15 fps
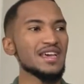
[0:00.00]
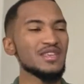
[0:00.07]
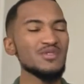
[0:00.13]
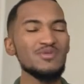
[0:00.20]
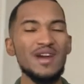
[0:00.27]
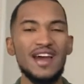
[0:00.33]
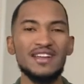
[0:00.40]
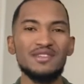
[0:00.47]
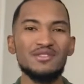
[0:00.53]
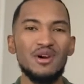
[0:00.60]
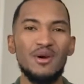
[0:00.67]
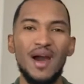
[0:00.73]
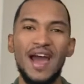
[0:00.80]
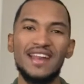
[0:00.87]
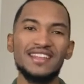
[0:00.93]
you got to
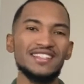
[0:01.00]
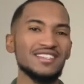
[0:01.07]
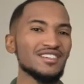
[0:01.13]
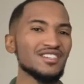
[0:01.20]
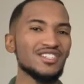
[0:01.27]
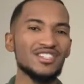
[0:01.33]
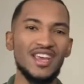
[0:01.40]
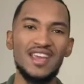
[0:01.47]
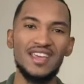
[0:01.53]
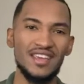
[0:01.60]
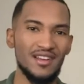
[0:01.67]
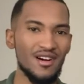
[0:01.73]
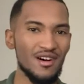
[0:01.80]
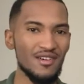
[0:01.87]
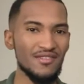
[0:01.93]
know how to just shake
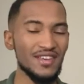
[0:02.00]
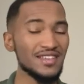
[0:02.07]
it off.